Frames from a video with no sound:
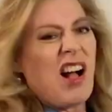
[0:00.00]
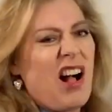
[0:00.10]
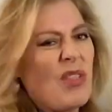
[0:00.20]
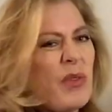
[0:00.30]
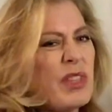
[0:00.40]

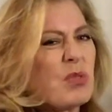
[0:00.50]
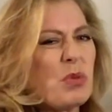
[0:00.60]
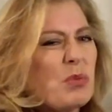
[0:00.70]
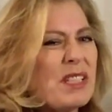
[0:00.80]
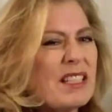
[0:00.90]
Although this one
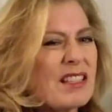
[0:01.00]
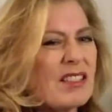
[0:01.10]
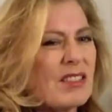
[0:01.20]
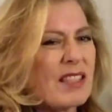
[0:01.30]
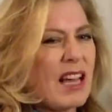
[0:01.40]
really doesn't
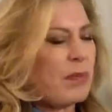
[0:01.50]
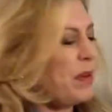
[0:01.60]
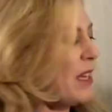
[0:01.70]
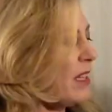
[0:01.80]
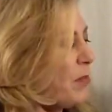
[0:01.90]
look that
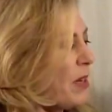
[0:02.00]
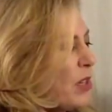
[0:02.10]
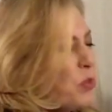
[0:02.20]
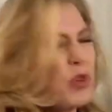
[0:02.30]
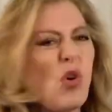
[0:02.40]
appealing
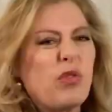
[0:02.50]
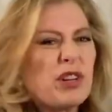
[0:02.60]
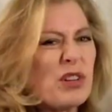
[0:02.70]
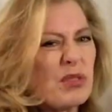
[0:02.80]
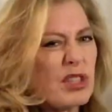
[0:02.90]
because we're over
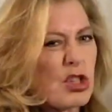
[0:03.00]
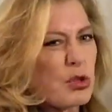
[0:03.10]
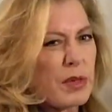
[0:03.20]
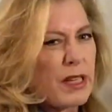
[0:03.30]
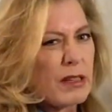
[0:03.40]
here in the
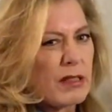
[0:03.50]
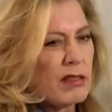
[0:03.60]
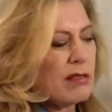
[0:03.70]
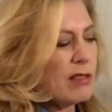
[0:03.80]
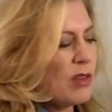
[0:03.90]
trees.
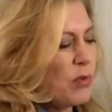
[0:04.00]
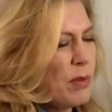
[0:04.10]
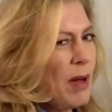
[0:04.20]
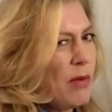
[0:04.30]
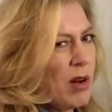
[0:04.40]
So we
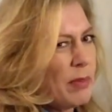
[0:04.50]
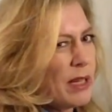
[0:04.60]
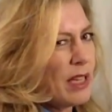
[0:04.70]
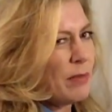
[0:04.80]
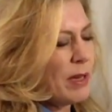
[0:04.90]
might want to be
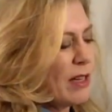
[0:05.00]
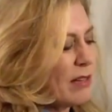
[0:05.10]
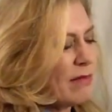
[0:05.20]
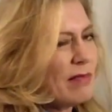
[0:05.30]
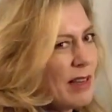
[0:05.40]
keeping it
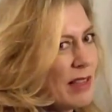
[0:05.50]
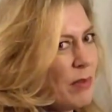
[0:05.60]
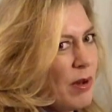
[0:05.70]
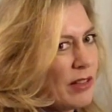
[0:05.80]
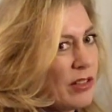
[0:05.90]
in the
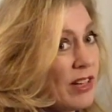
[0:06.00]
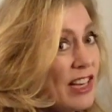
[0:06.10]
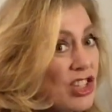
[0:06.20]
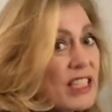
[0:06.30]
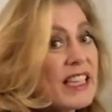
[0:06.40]
bunker
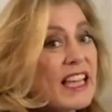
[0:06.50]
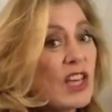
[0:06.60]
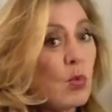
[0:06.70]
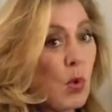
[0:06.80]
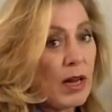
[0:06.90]
and just
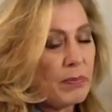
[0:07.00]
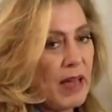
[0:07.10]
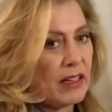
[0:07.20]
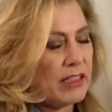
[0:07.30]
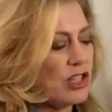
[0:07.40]
taking 1
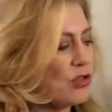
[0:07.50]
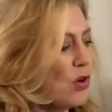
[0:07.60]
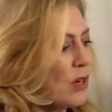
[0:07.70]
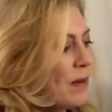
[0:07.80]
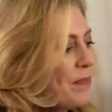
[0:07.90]
penalty stroke.